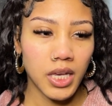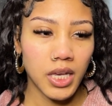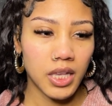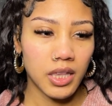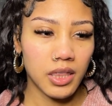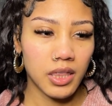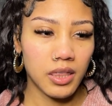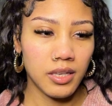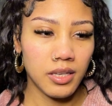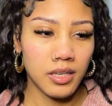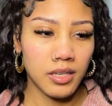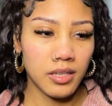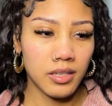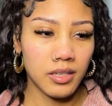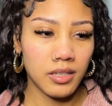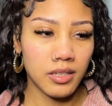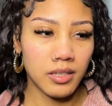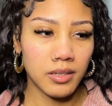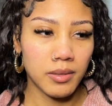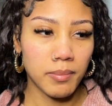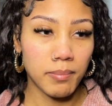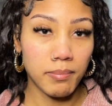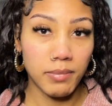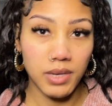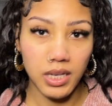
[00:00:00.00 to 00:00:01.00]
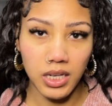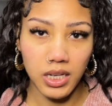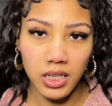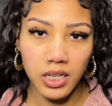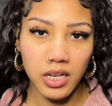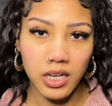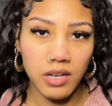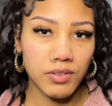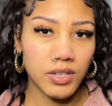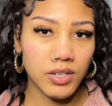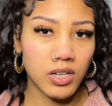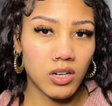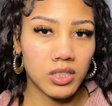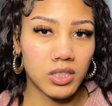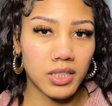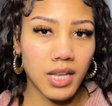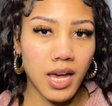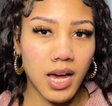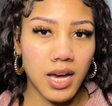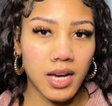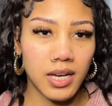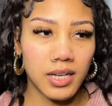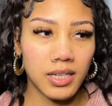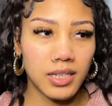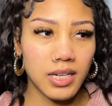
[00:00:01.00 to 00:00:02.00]
the meaning of it
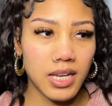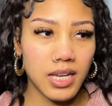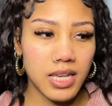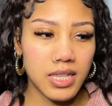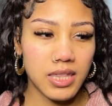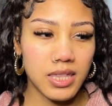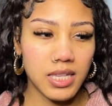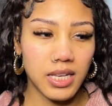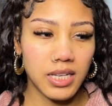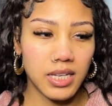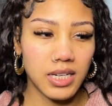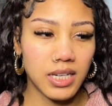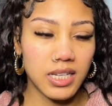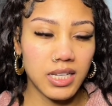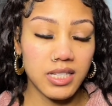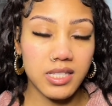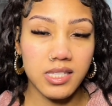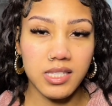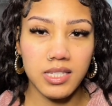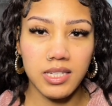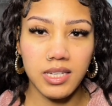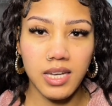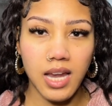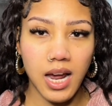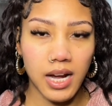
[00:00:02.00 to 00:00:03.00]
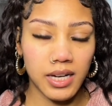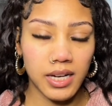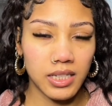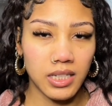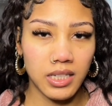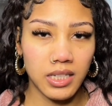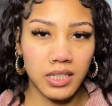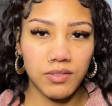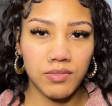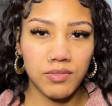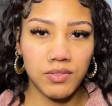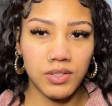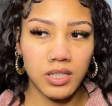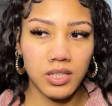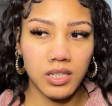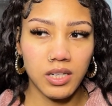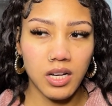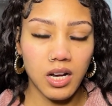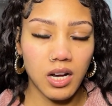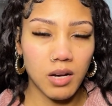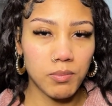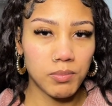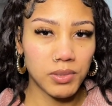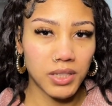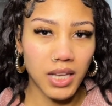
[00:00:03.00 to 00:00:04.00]
online and then it's not going to even
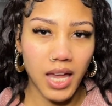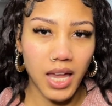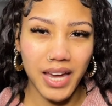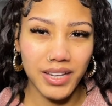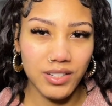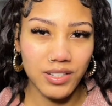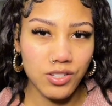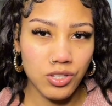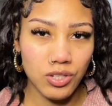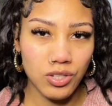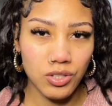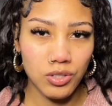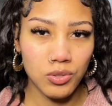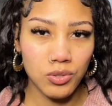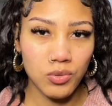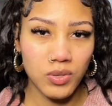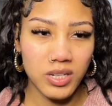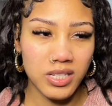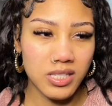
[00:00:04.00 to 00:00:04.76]
apply to you.